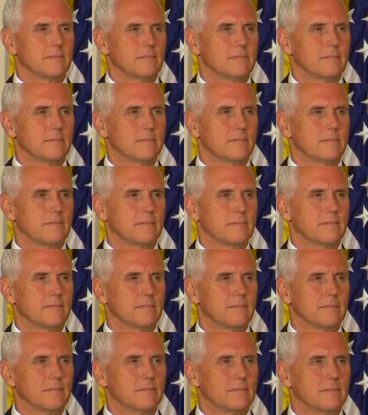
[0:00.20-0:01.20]

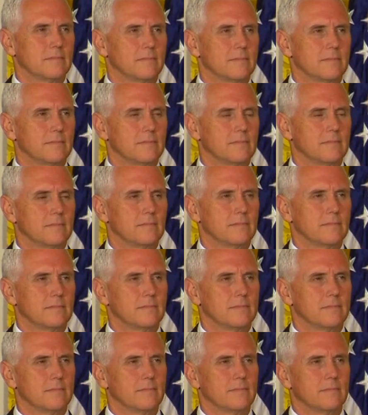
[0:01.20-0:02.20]

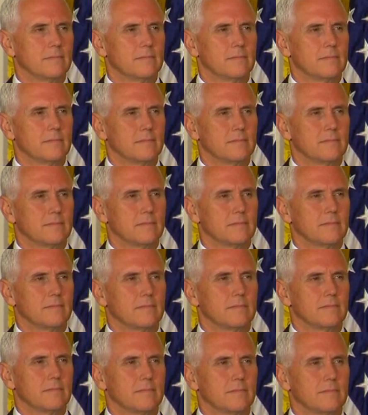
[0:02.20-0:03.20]

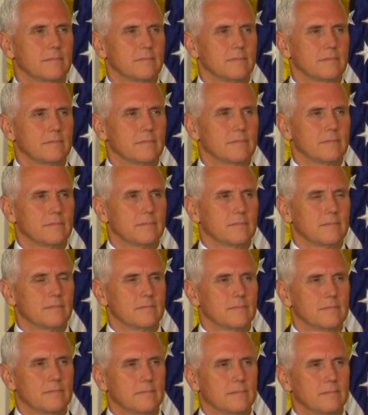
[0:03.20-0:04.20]

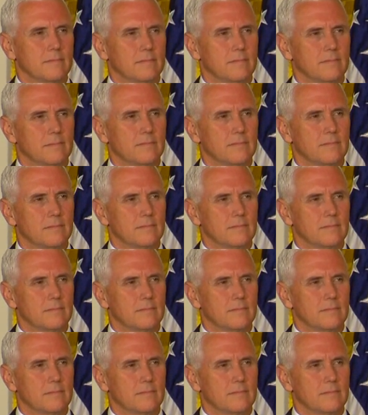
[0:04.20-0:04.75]
[no speech]